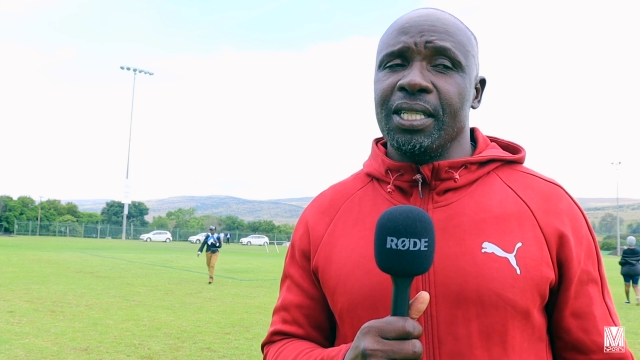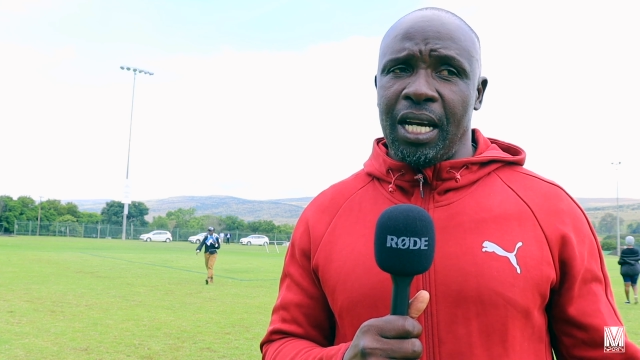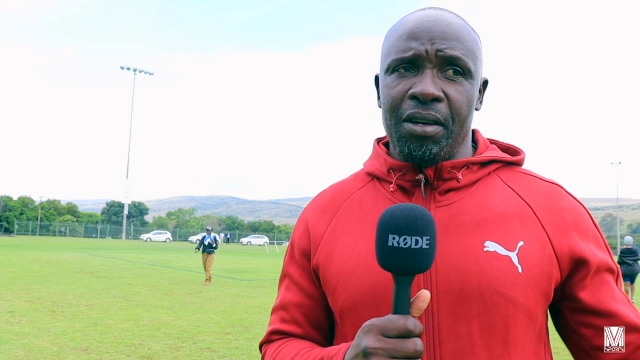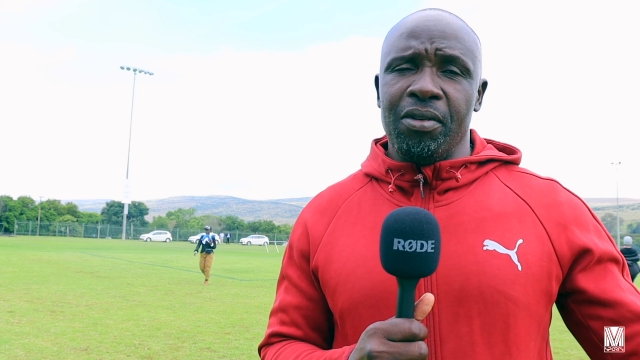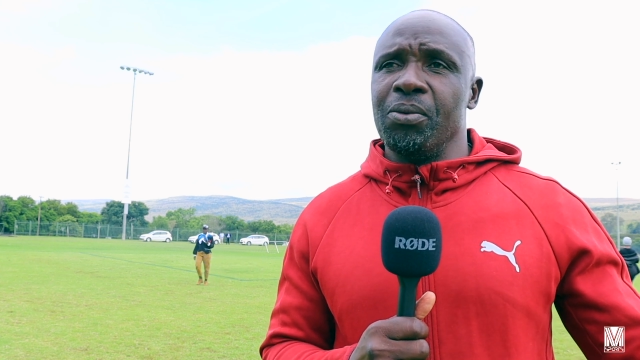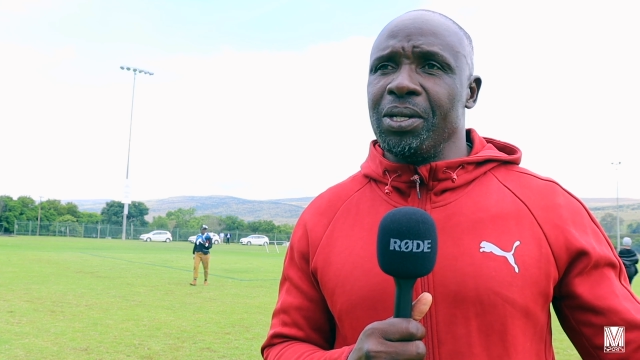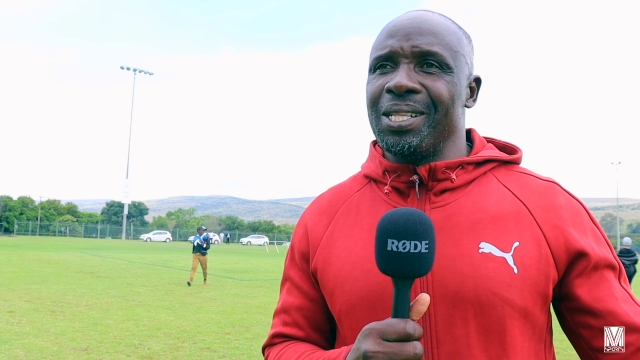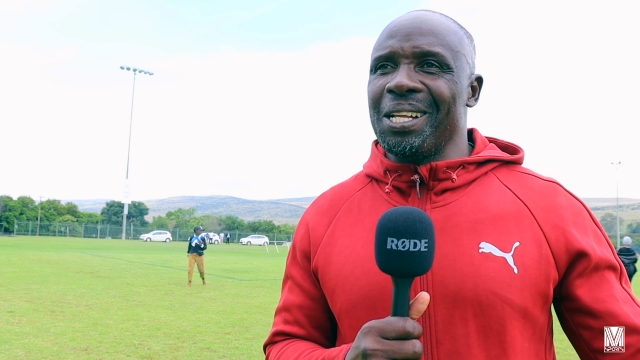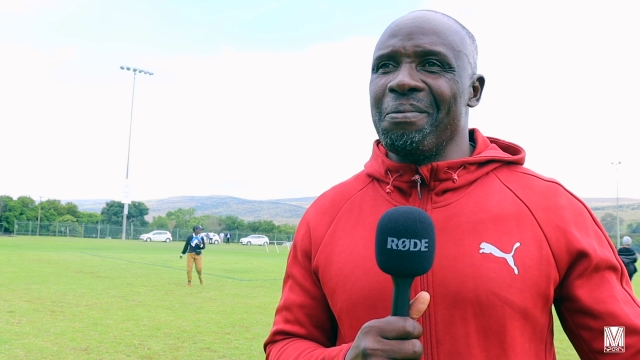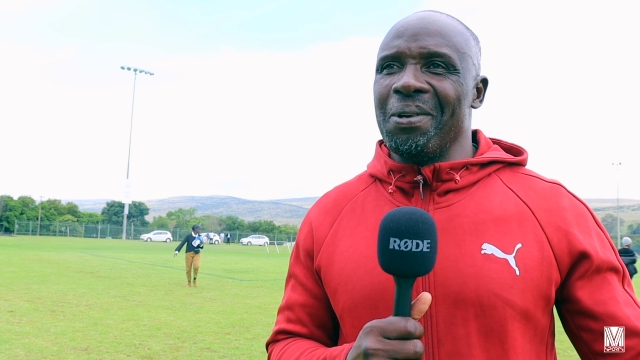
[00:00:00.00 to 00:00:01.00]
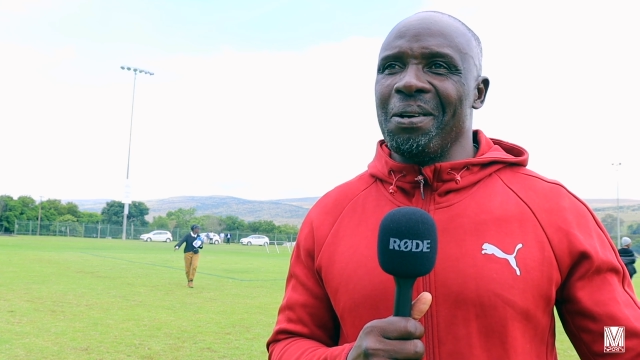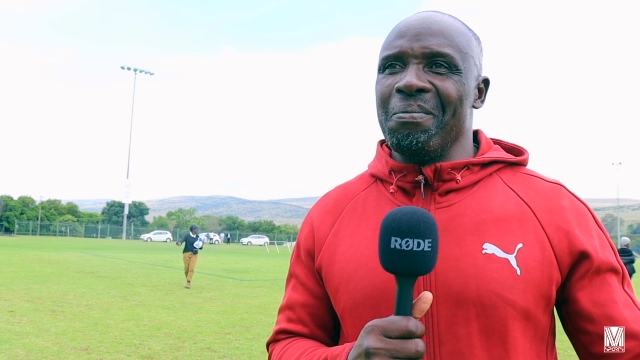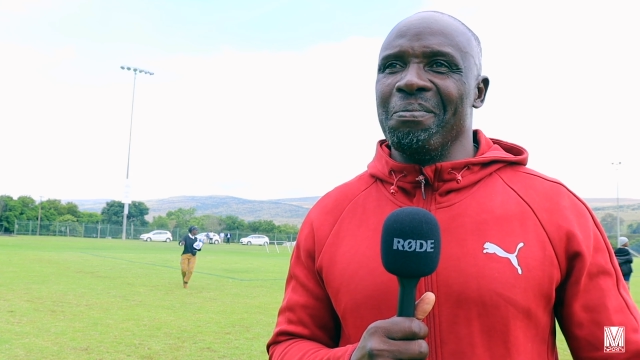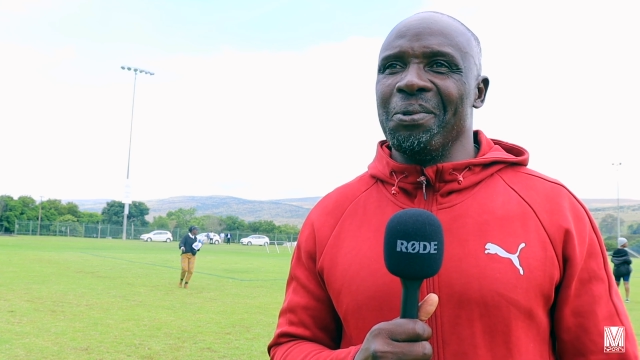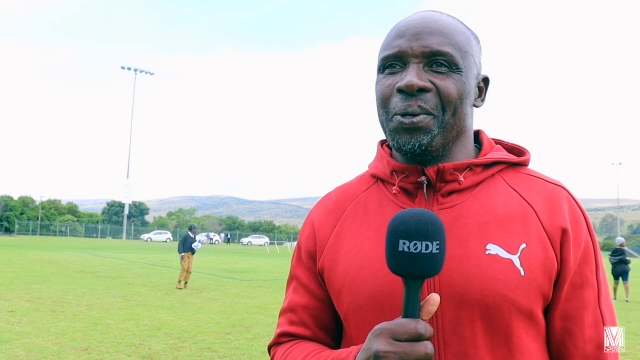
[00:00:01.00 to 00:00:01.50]
Yeah, I've been with
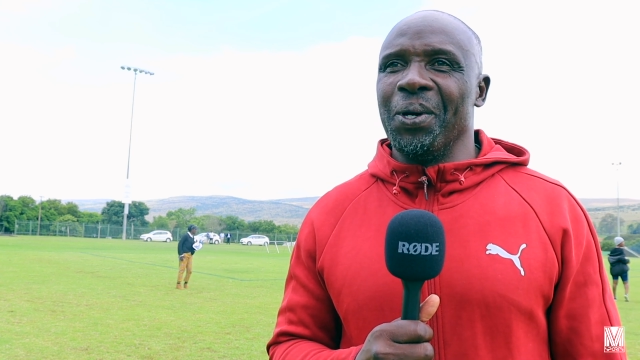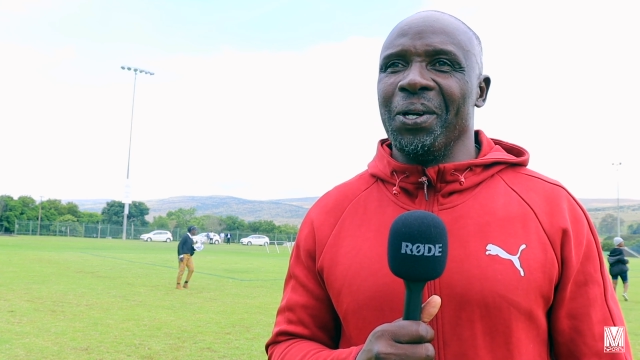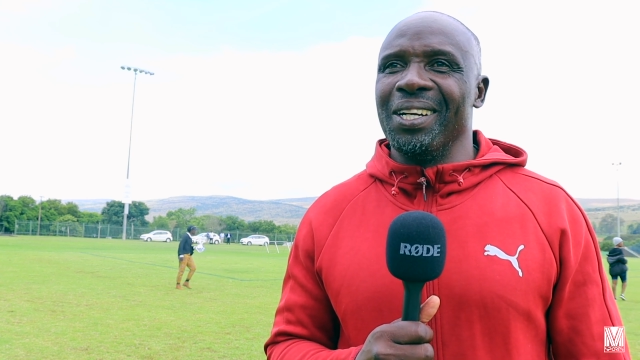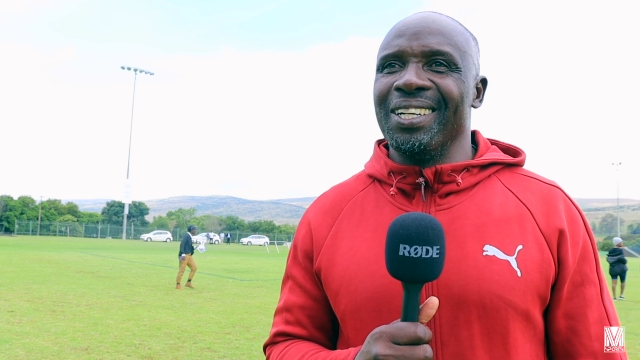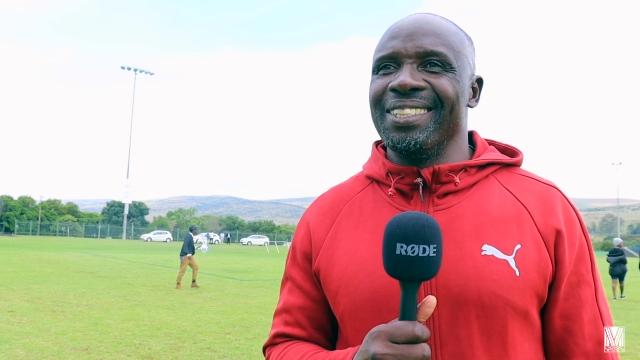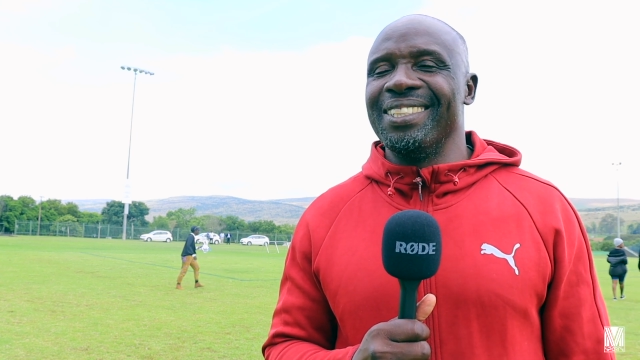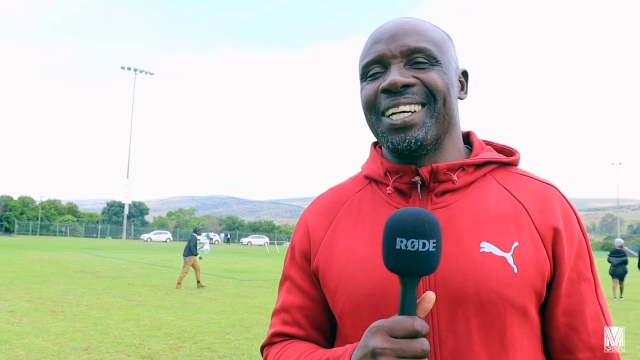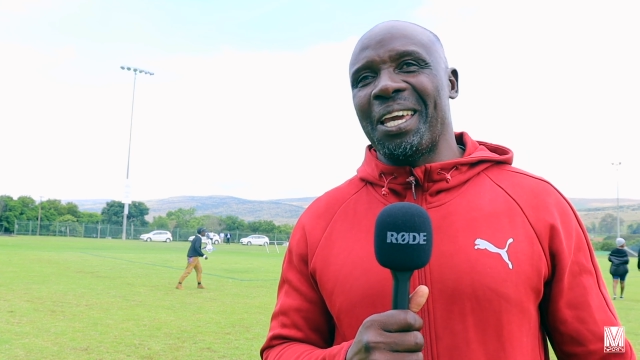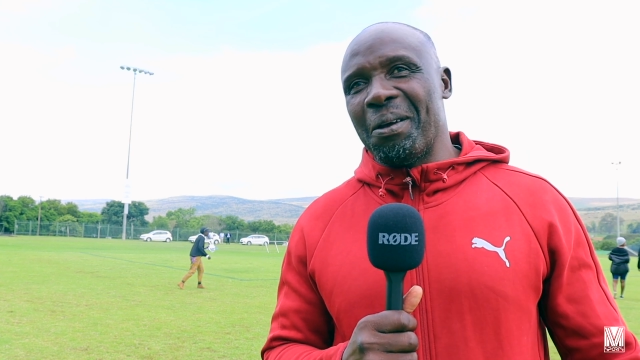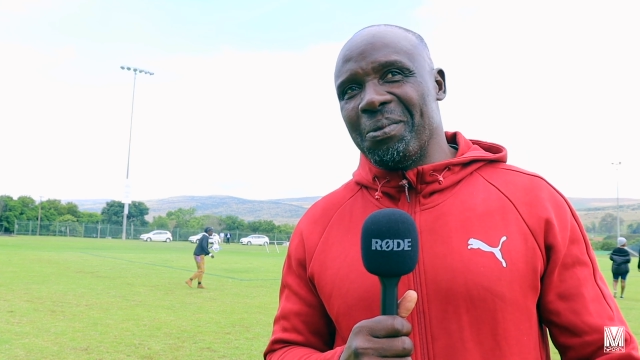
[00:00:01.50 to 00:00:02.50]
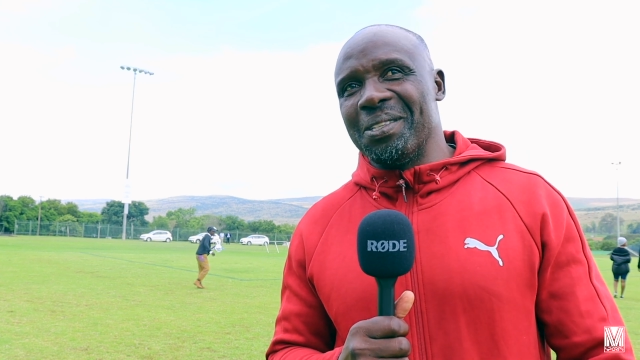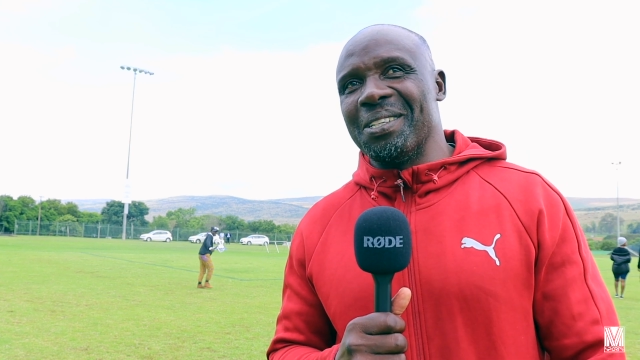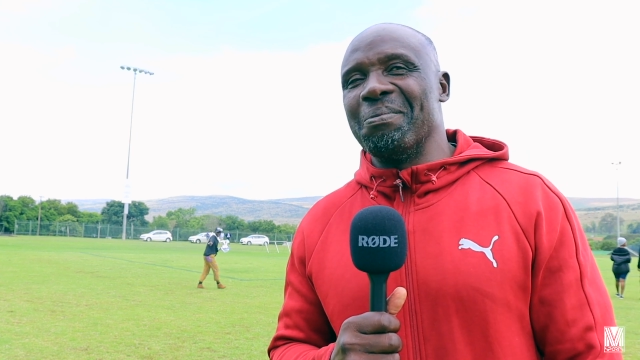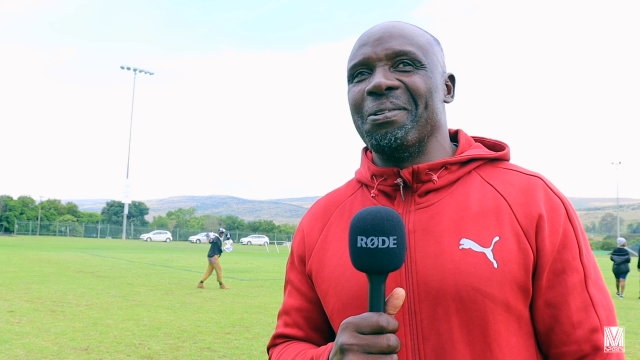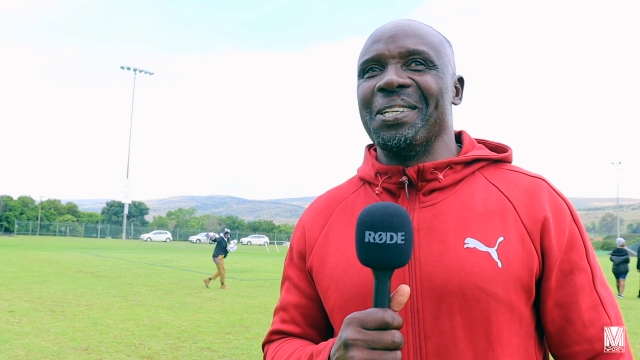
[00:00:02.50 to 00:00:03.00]
Clapham. We won the CAF
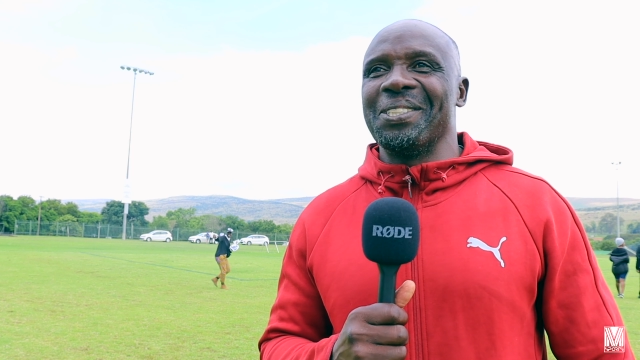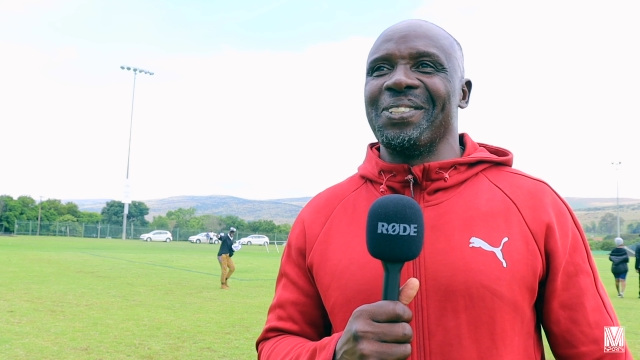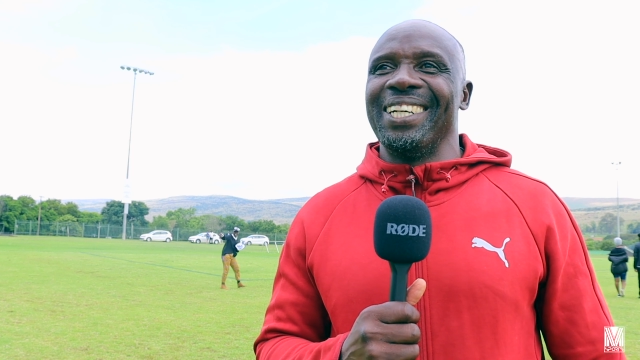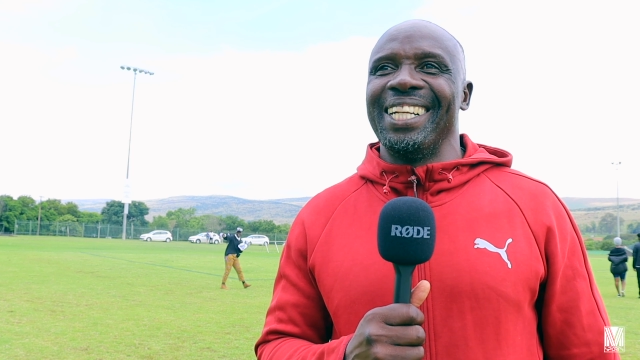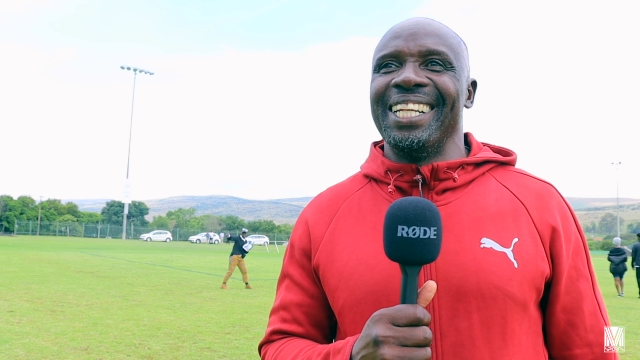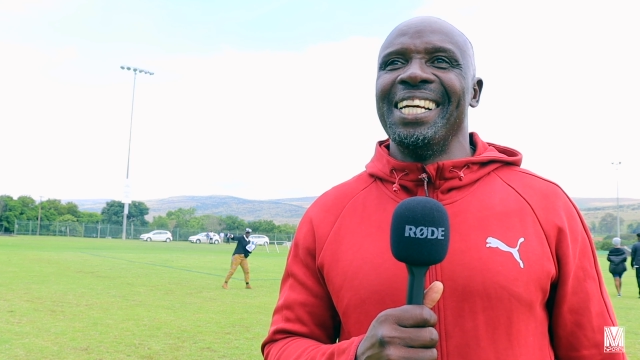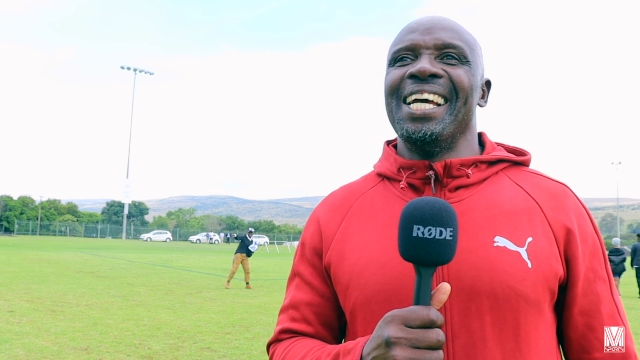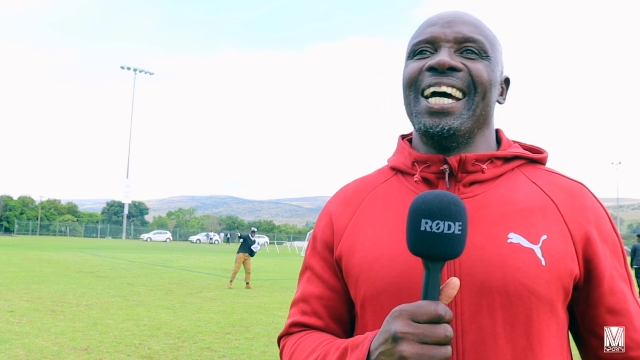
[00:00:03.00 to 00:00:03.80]
Motsepe as well.